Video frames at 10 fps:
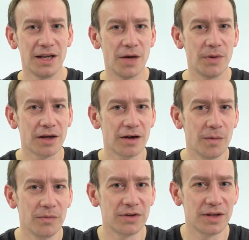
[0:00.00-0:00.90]
Now, when it
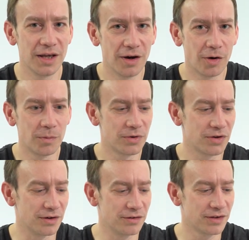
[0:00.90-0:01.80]
comes to the
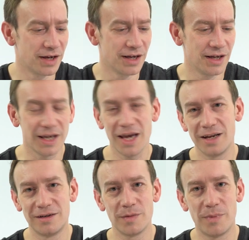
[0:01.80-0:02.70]
options,
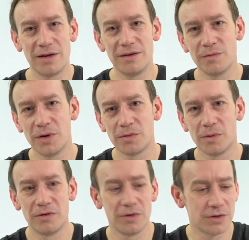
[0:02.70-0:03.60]
again, depending which
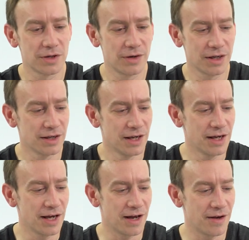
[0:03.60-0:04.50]
ones you're doing,
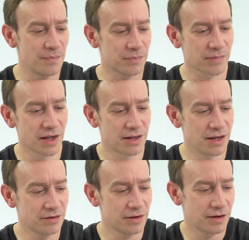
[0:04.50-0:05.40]
um,
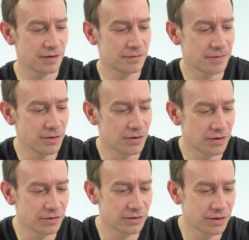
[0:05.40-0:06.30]
these are the
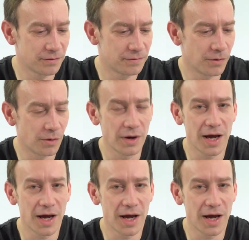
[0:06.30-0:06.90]
focus for